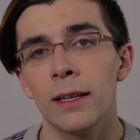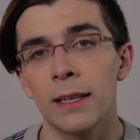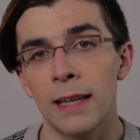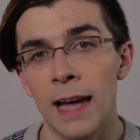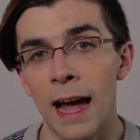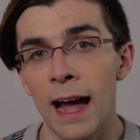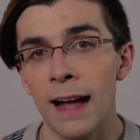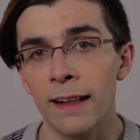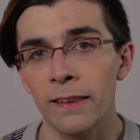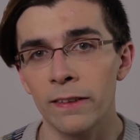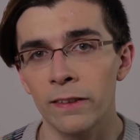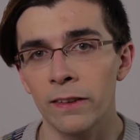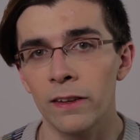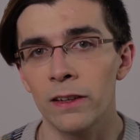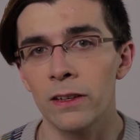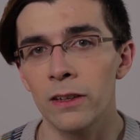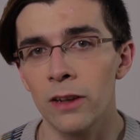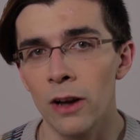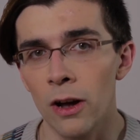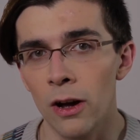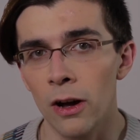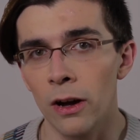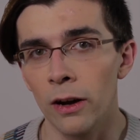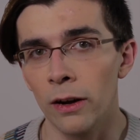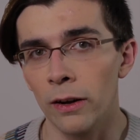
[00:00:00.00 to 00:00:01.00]
"Cats and
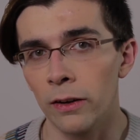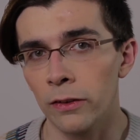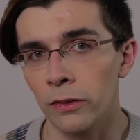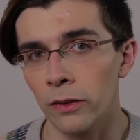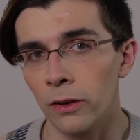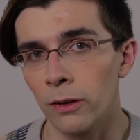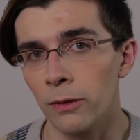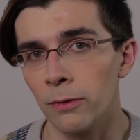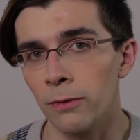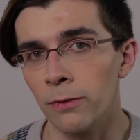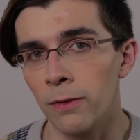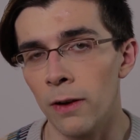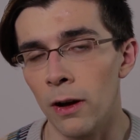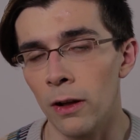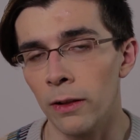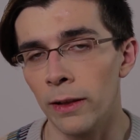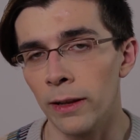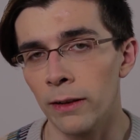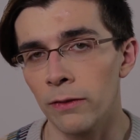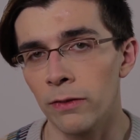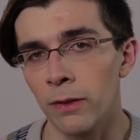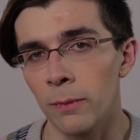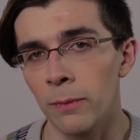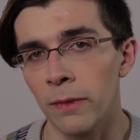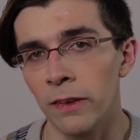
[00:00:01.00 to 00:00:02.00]
dogs are
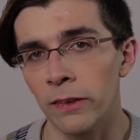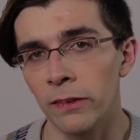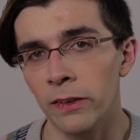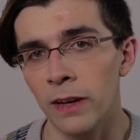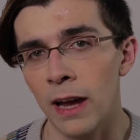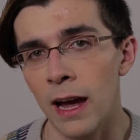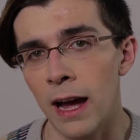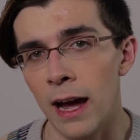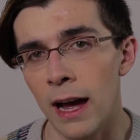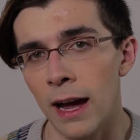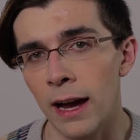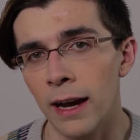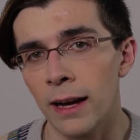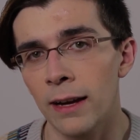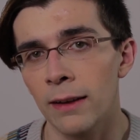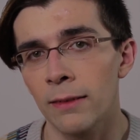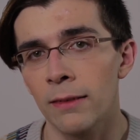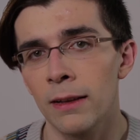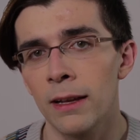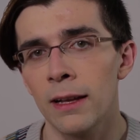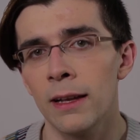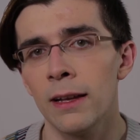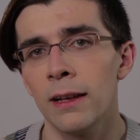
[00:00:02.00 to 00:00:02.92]
falling from the sky."